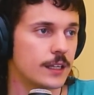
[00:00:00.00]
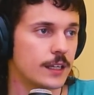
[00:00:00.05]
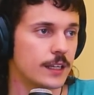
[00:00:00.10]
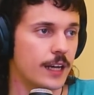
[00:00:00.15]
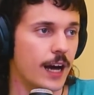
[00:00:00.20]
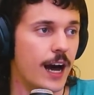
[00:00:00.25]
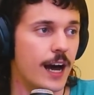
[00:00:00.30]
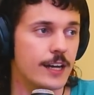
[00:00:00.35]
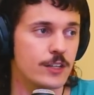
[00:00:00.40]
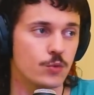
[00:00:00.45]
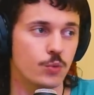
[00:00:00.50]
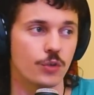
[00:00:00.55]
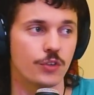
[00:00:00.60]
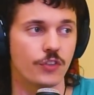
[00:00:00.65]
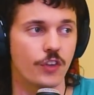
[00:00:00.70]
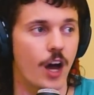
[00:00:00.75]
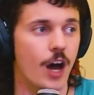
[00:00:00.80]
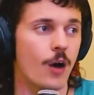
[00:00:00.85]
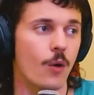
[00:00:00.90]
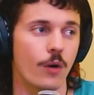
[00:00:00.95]
Guys will
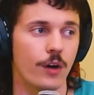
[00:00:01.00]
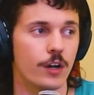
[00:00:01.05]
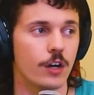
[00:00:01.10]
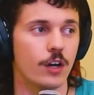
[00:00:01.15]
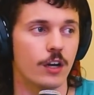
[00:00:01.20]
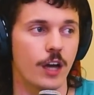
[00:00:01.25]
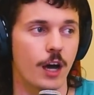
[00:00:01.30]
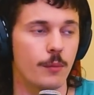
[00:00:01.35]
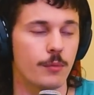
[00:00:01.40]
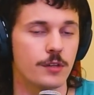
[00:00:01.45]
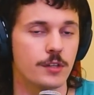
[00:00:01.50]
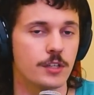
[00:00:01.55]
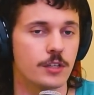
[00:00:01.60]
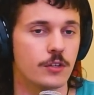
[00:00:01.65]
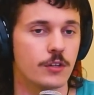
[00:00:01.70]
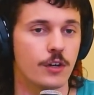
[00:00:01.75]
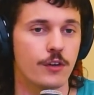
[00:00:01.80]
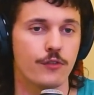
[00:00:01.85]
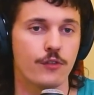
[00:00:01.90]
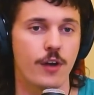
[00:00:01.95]
not want to hook up with
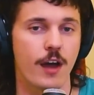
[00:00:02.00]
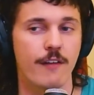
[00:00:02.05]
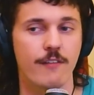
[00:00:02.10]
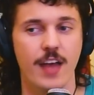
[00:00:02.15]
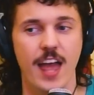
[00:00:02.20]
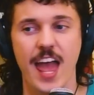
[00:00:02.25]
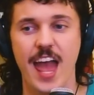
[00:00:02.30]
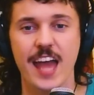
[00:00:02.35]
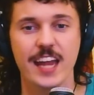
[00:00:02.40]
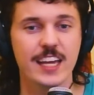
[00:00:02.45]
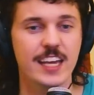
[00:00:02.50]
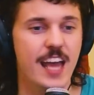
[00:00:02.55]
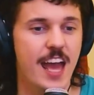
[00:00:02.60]
you if you have any